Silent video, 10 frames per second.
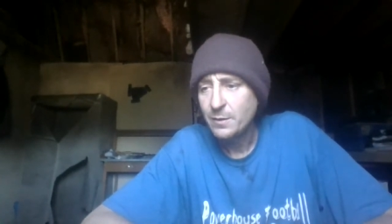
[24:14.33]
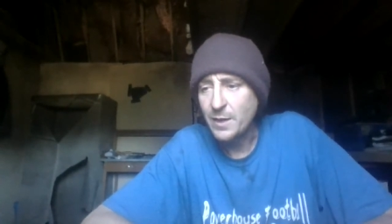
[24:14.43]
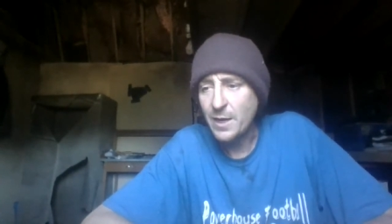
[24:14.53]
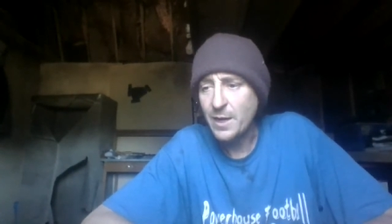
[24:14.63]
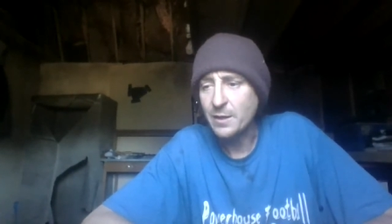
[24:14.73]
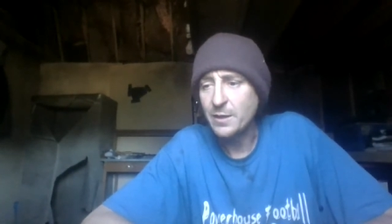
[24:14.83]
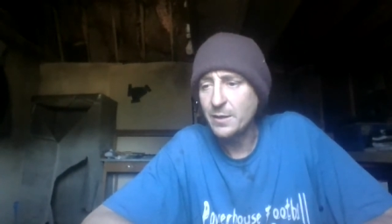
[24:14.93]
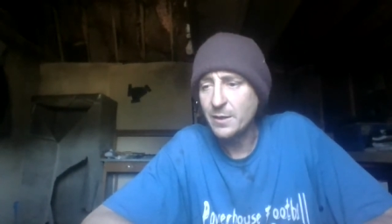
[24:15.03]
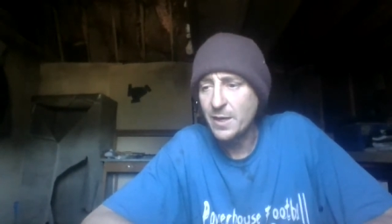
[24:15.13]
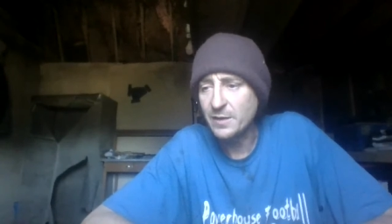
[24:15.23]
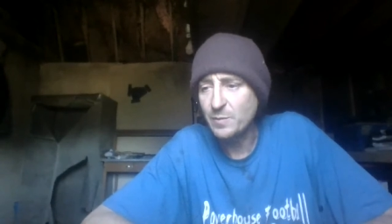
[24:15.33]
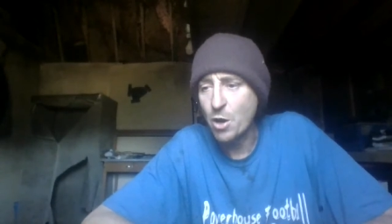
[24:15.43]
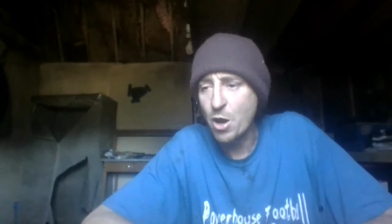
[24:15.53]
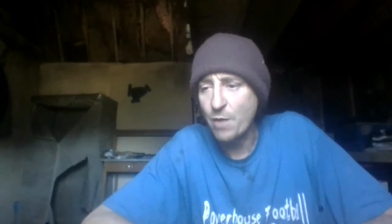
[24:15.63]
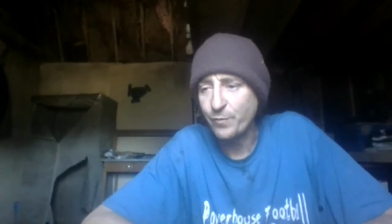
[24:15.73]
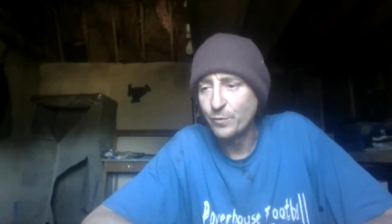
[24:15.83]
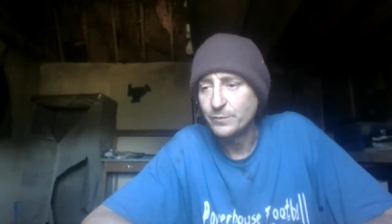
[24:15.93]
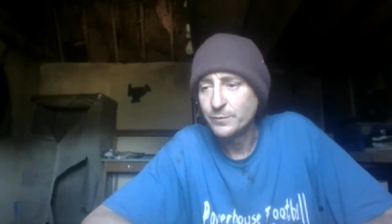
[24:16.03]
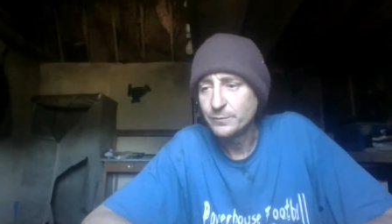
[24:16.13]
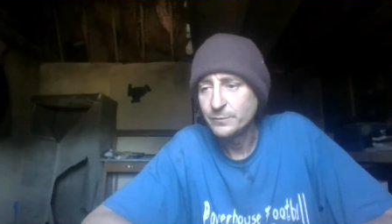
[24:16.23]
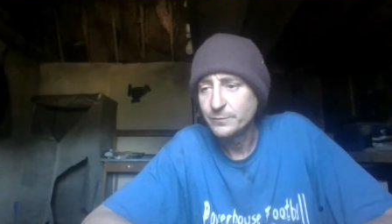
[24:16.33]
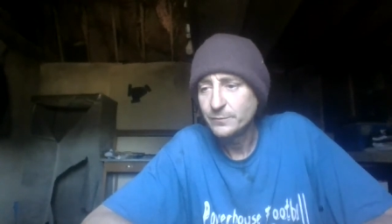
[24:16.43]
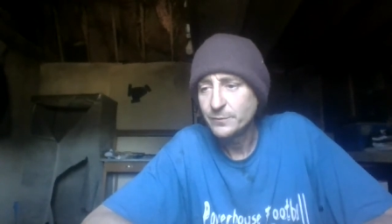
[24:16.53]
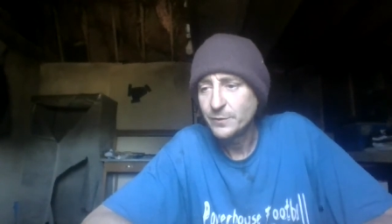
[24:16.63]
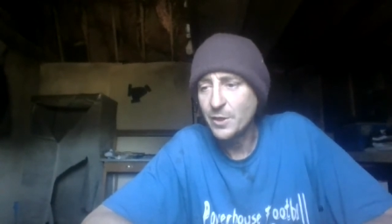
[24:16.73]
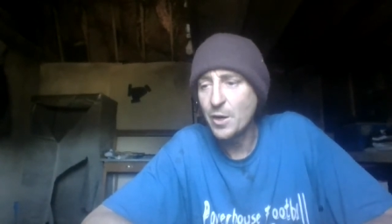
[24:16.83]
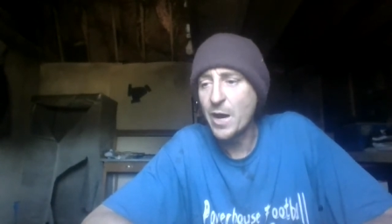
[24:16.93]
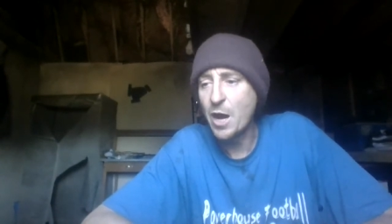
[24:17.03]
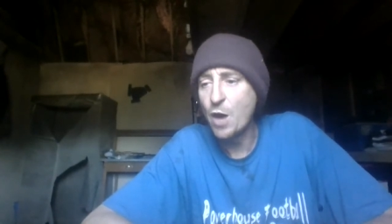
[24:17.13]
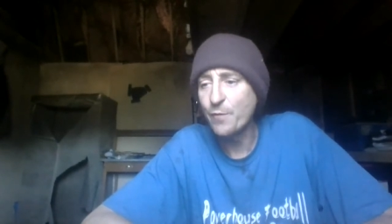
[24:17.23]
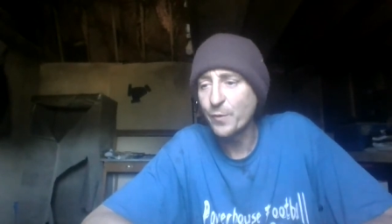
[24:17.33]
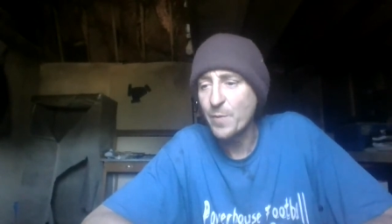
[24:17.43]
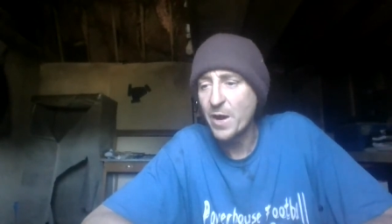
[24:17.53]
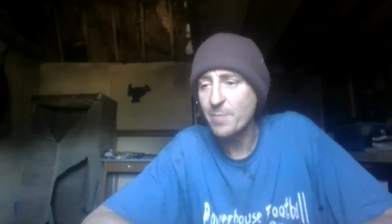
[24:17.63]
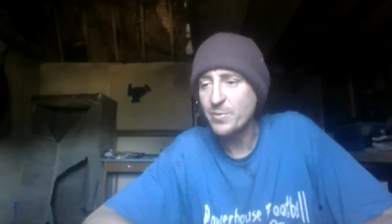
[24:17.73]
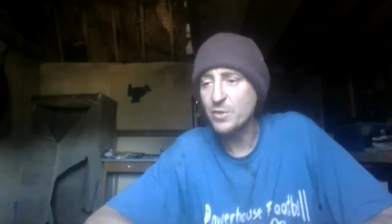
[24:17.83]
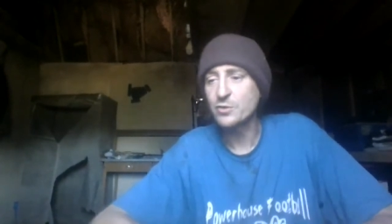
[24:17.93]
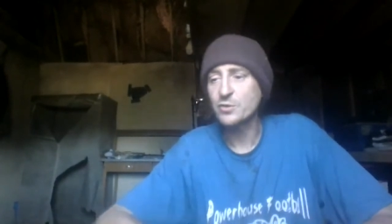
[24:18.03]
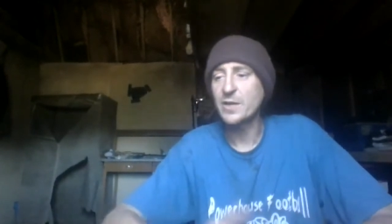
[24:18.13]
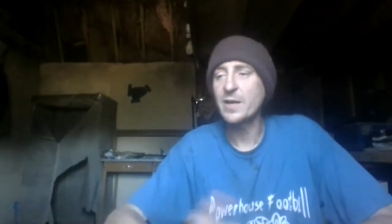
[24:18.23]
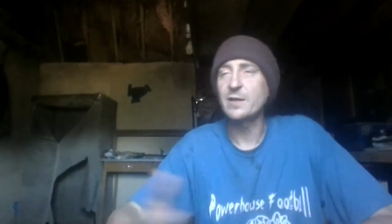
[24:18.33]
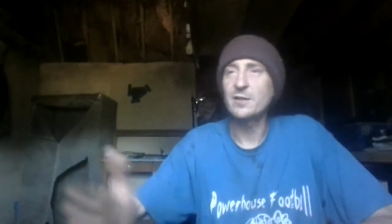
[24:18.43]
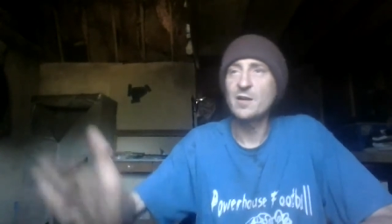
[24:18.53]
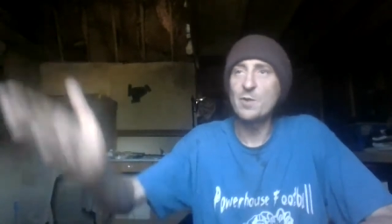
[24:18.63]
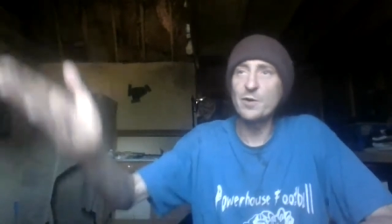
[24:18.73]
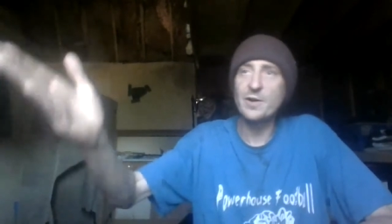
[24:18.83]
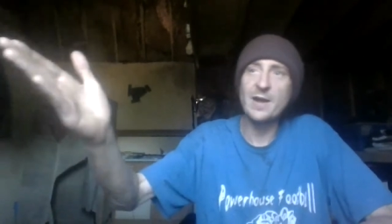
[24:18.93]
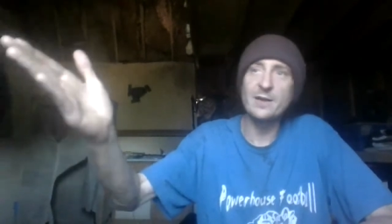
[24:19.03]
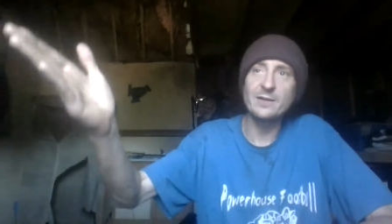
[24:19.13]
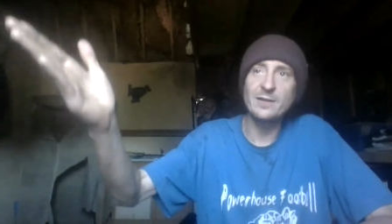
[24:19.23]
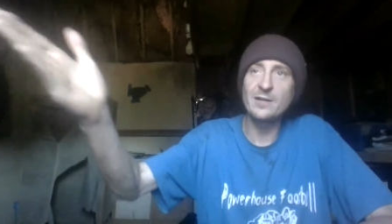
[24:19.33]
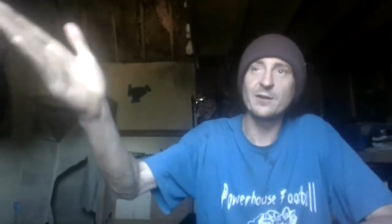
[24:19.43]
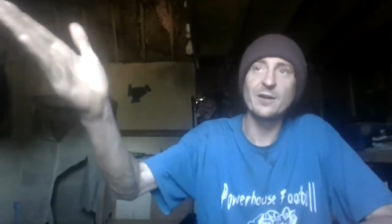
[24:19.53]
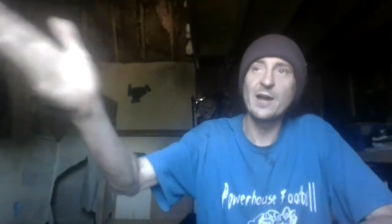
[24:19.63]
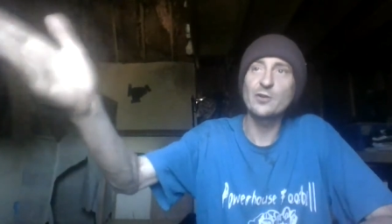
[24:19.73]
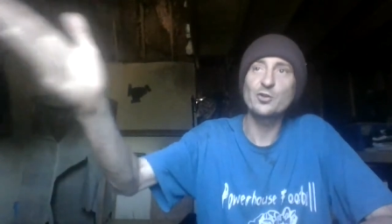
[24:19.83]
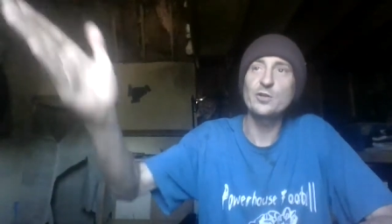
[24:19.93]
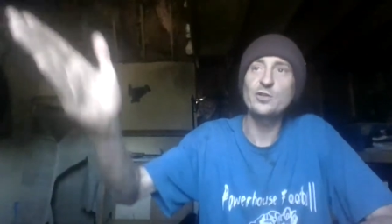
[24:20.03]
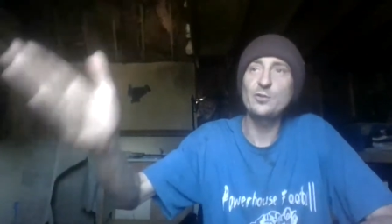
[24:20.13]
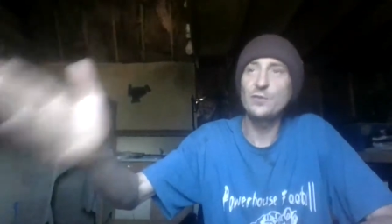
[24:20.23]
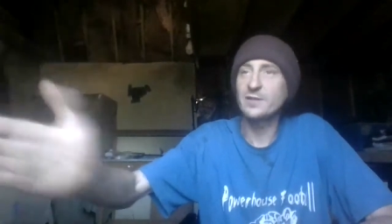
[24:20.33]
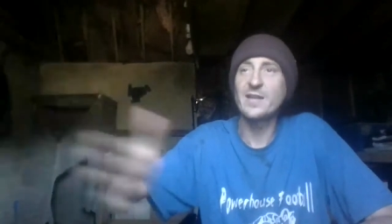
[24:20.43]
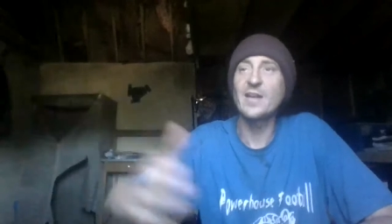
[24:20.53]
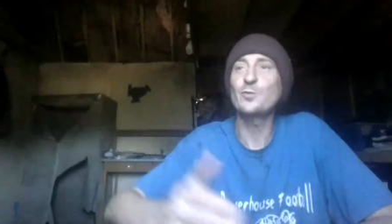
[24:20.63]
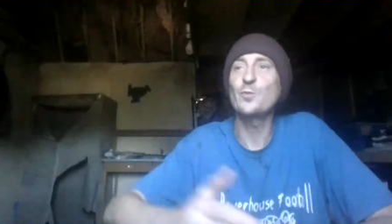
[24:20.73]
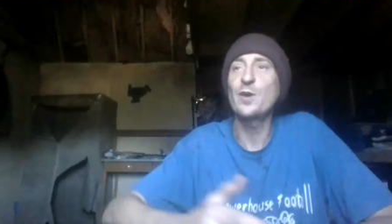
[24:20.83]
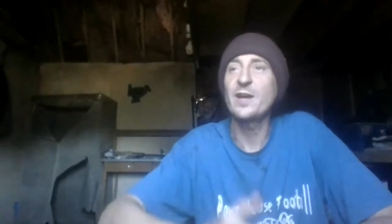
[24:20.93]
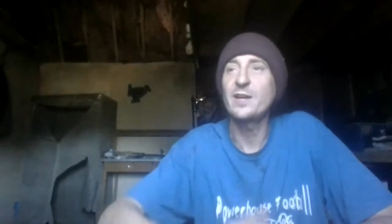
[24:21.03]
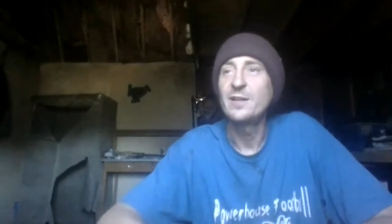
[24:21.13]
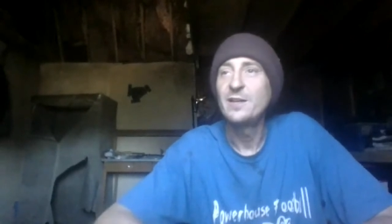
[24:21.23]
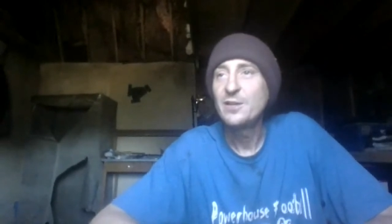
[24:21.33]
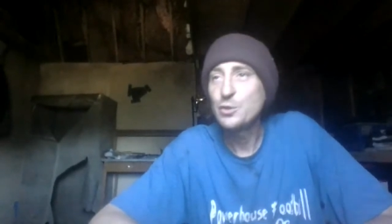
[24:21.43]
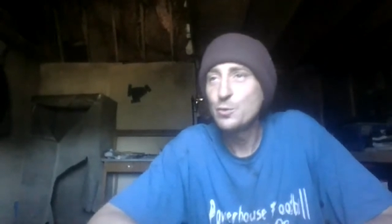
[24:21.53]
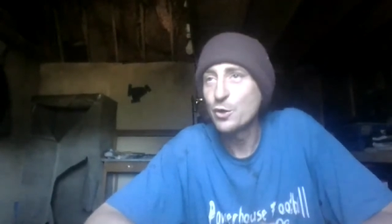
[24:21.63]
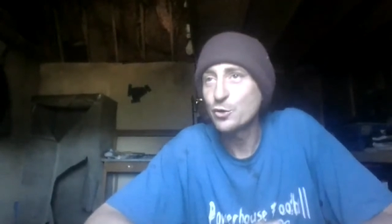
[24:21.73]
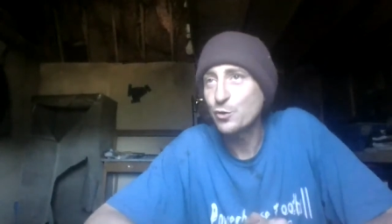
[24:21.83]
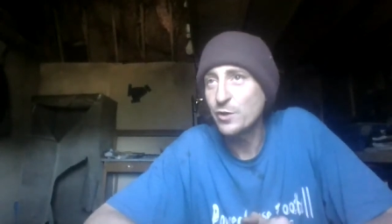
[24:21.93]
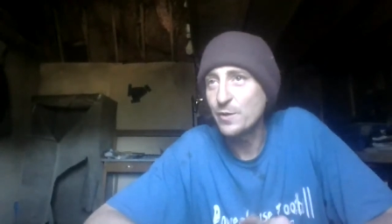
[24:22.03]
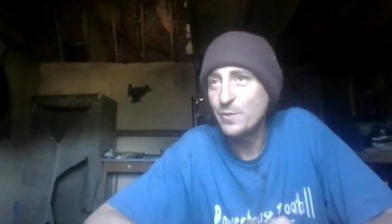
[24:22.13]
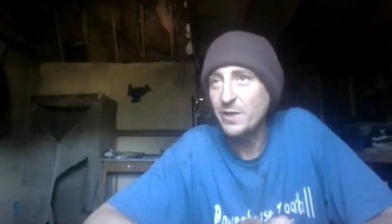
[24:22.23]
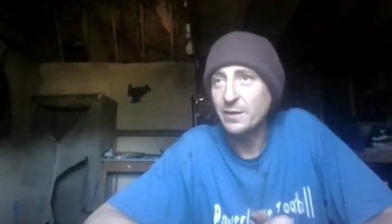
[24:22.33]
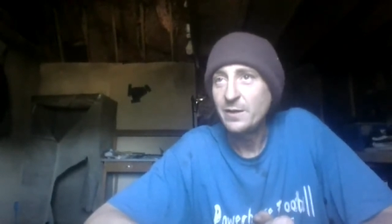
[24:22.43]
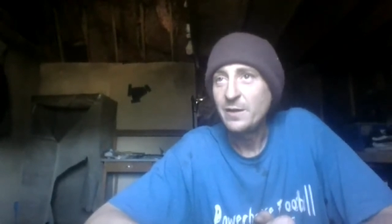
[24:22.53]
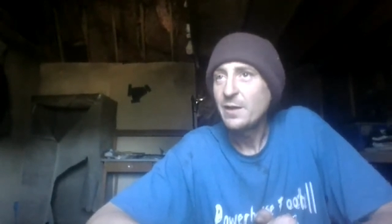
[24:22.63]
Yeah, it doesn't have to be awful. You know, I offered my abusers, hey, come on out here and I'll treat you the exact way you all treated me.